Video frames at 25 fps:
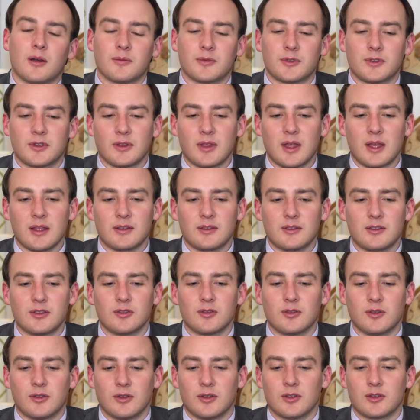So that's
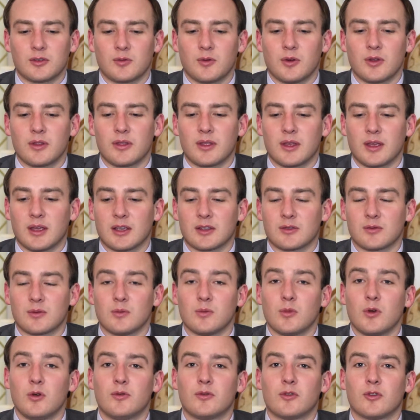just one thing as we
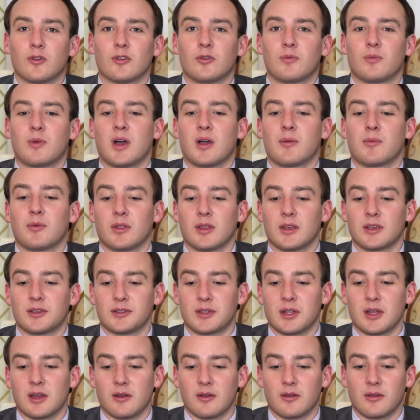move towards
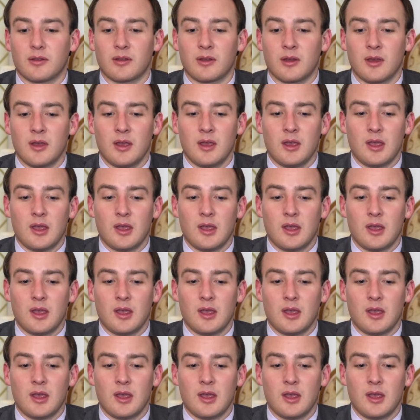population health.